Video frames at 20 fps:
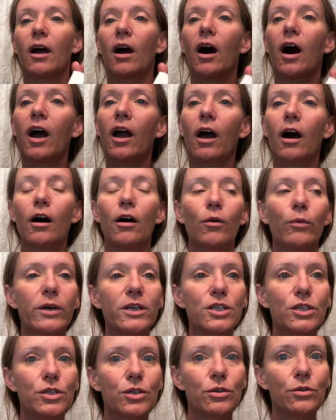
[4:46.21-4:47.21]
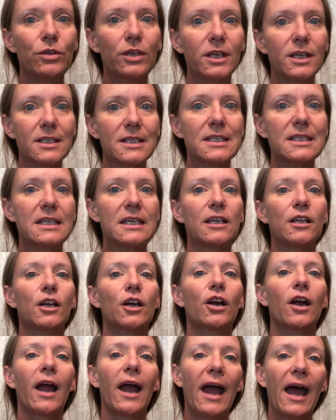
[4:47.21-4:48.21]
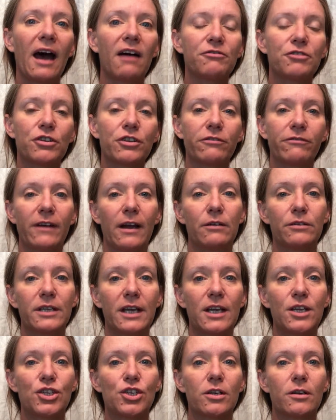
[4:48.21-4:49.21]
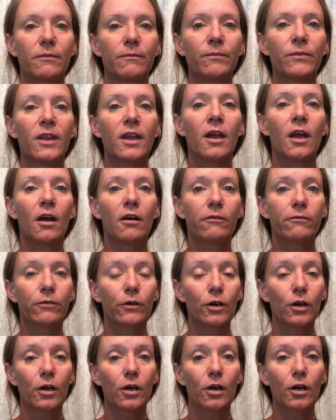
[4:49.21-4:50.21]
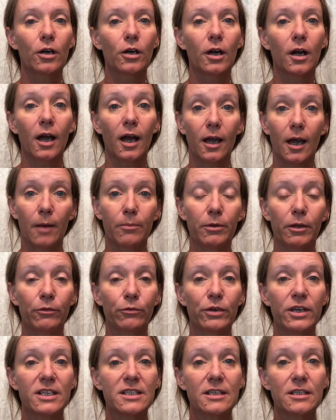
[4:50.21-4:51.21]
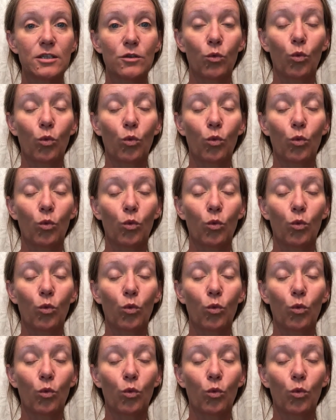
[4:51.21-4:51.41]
I always do the concealer after the foundation for a couple of reasons.